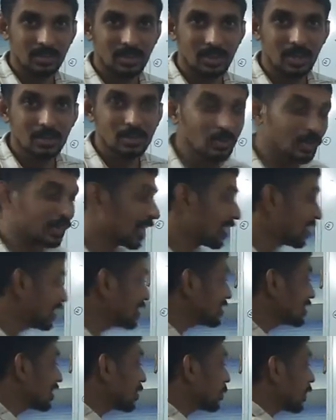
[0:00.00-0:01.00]
So that
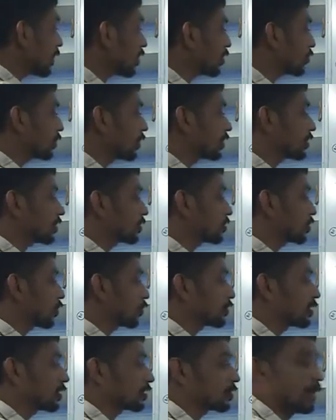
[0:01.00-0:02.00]
is the main features
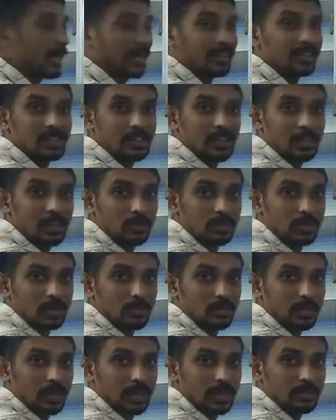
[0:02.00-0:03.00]
of this bacterial
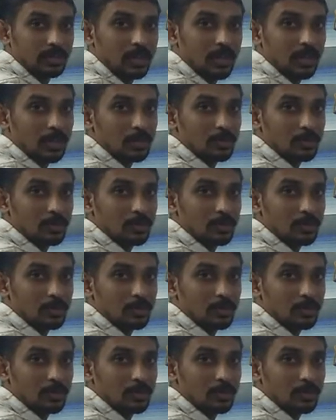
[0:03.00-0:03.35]
Luciferase.